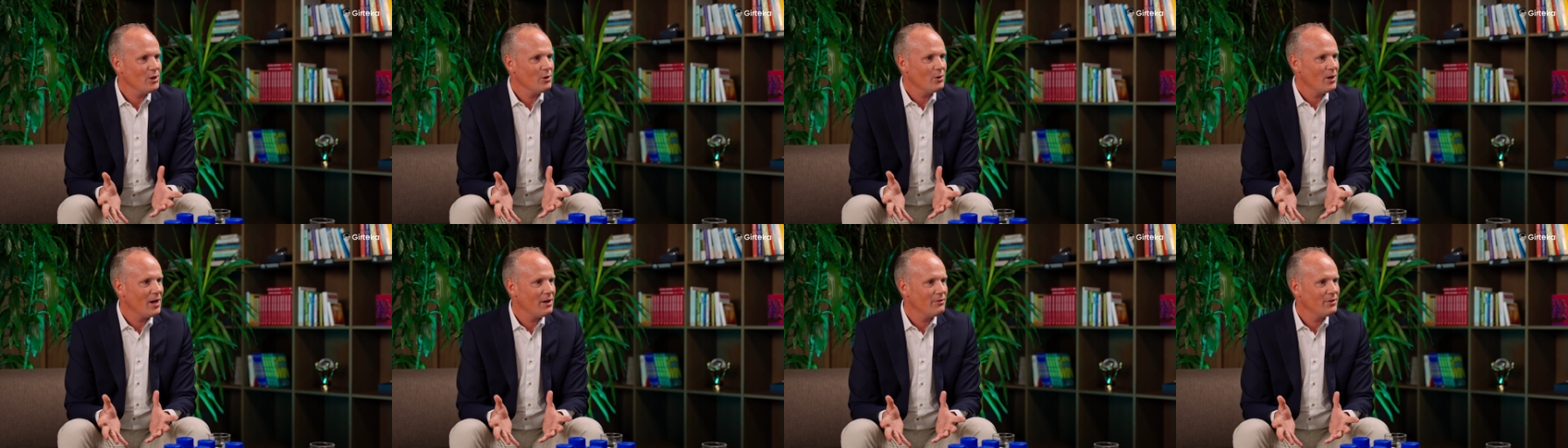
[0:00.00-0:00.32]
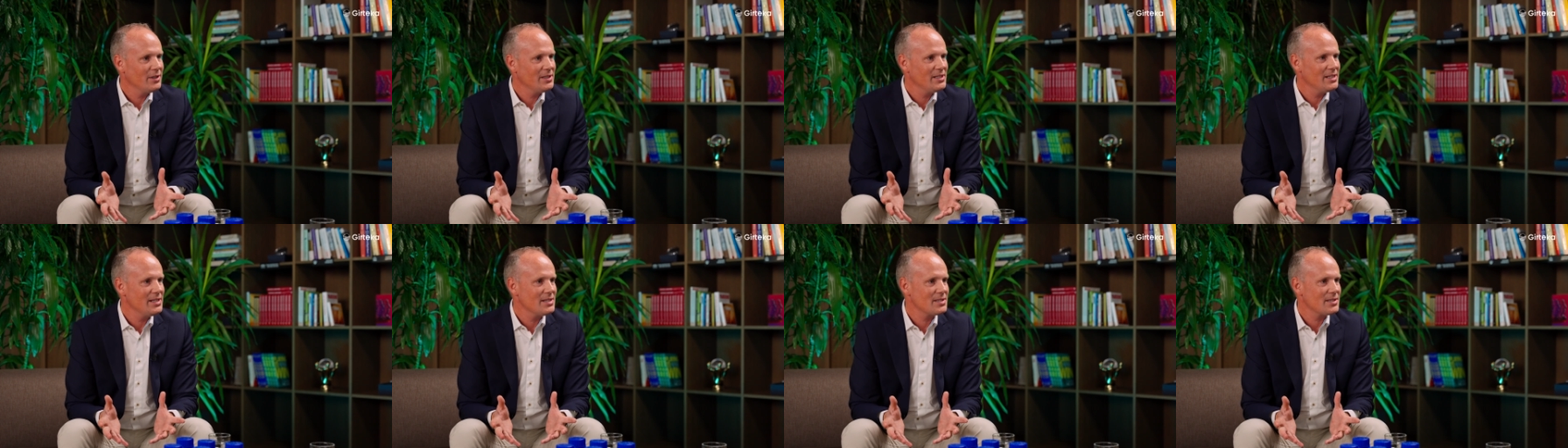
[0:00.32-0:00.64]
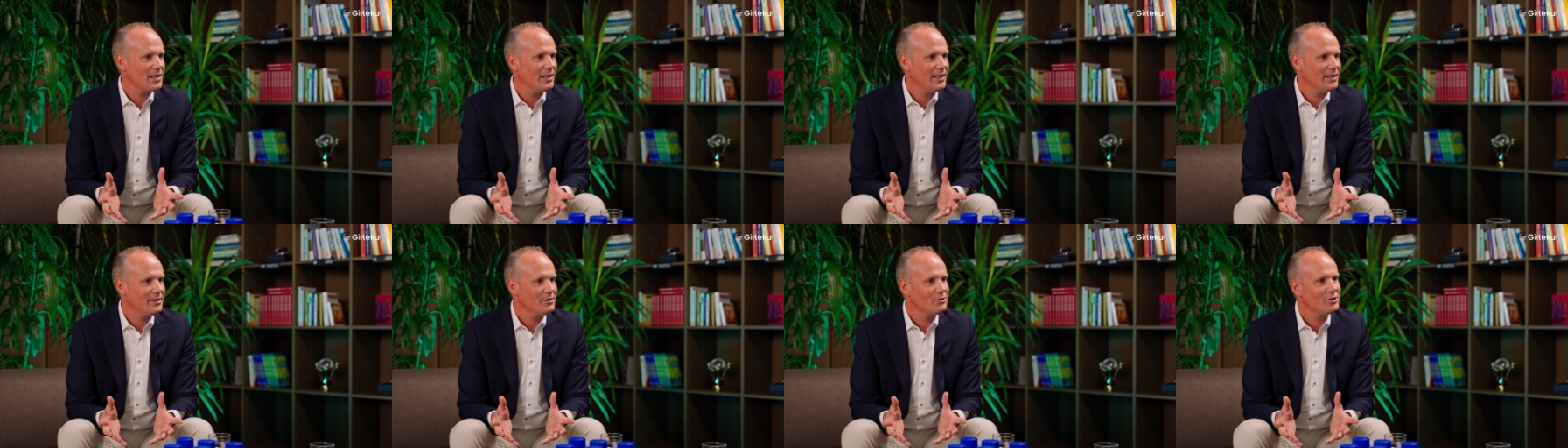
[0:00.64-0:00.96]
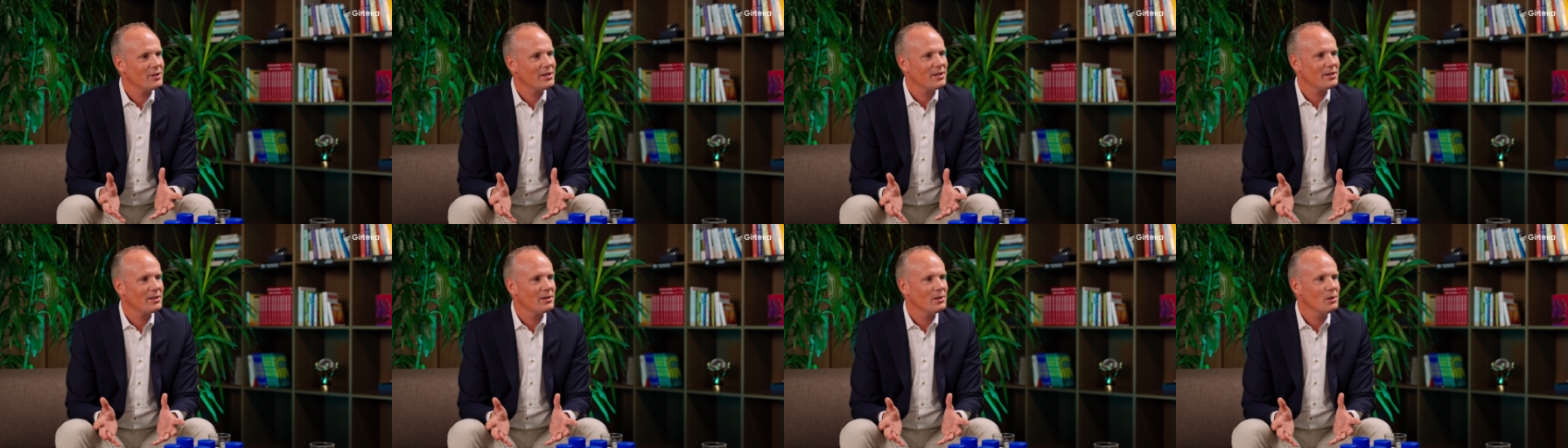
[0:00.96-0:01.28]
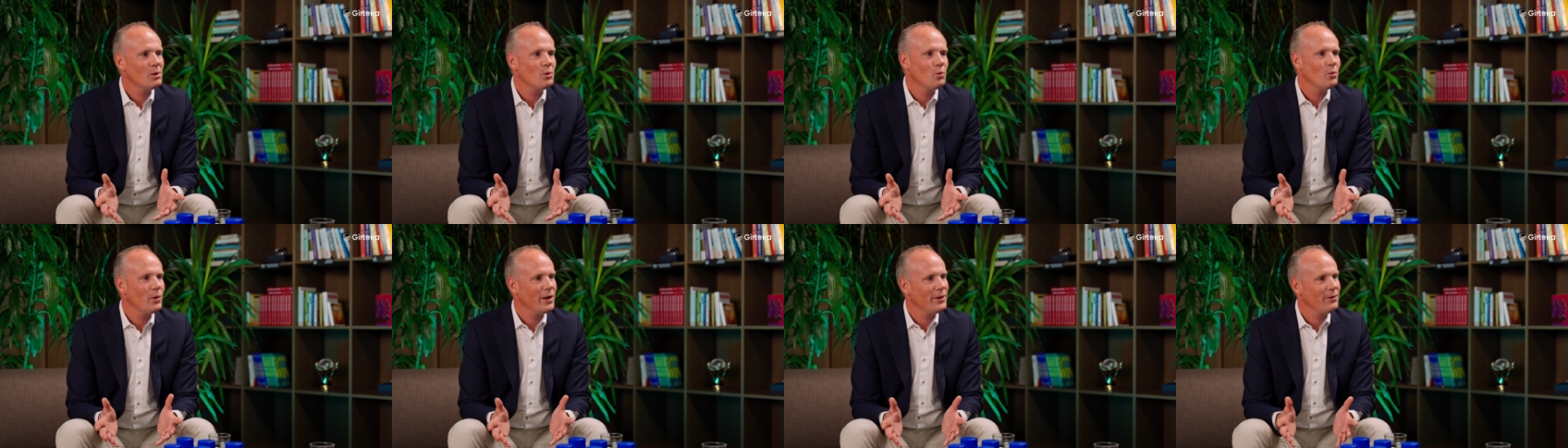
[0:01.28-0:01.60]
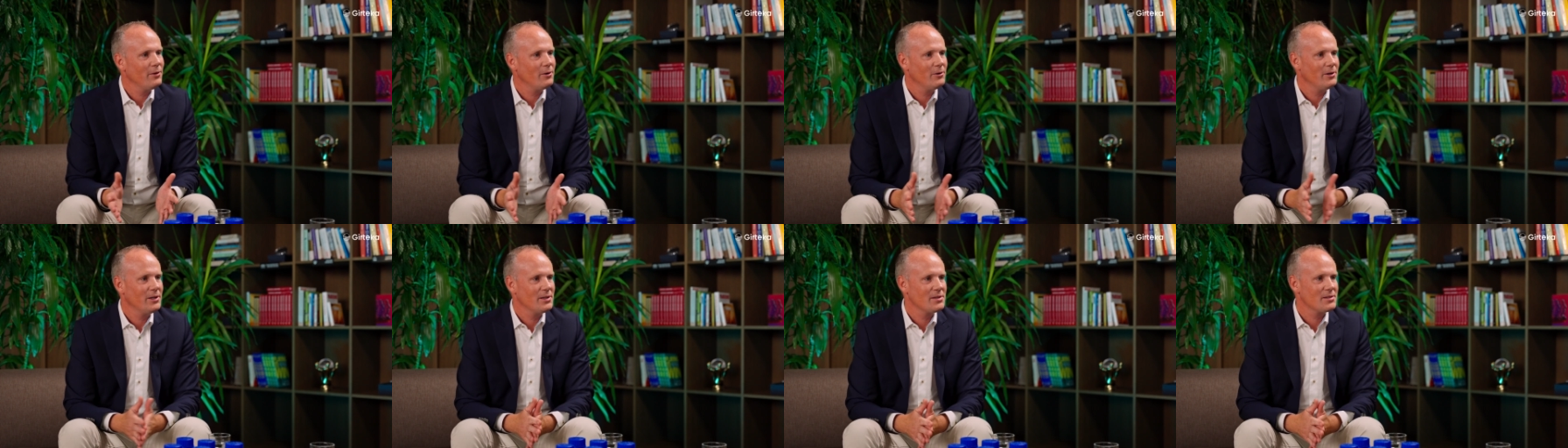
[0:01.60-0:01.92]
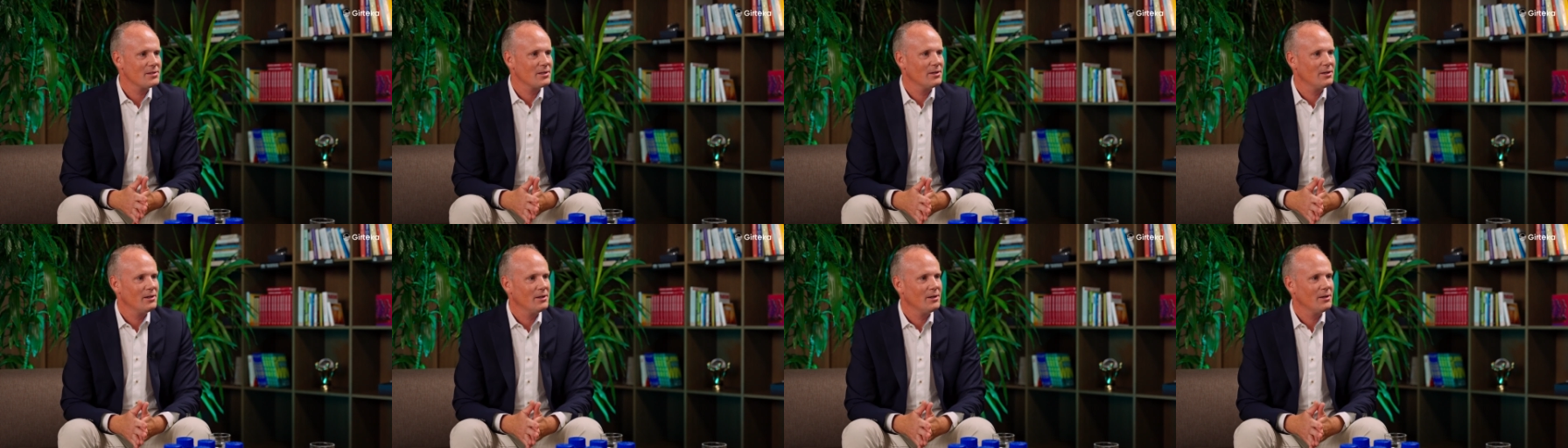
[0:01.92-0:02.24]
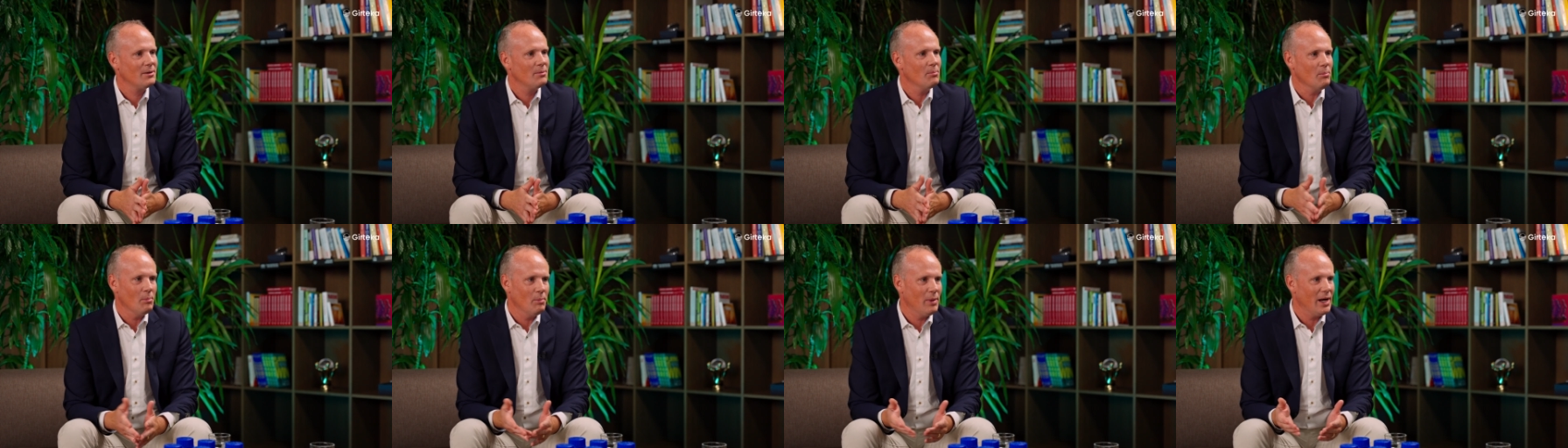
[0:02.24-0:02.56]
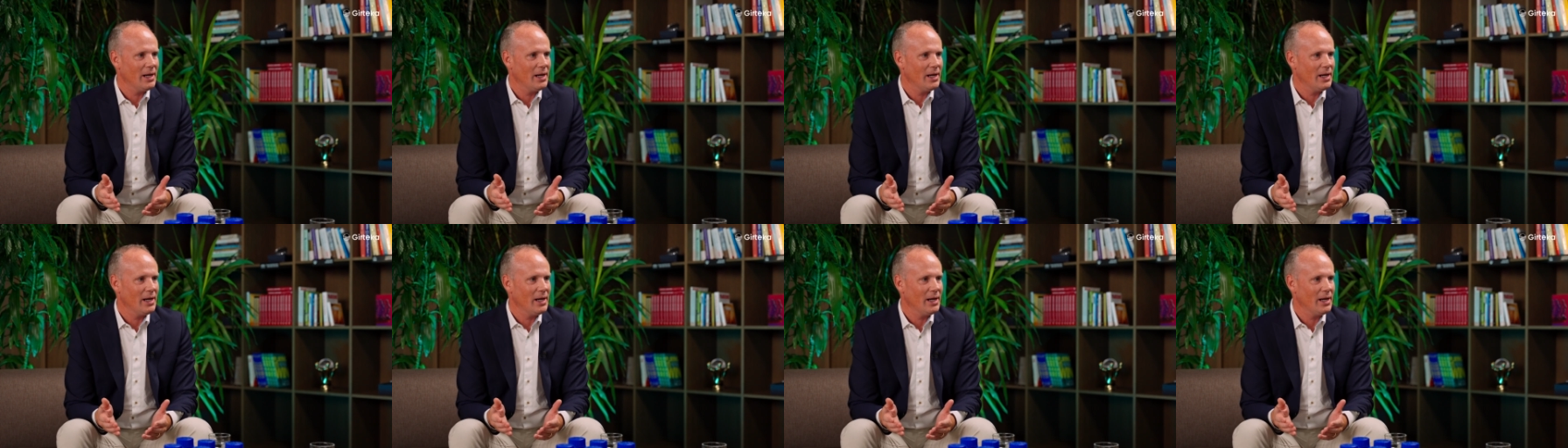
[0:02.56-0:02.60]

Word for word: you have a diesel engine, whether it's a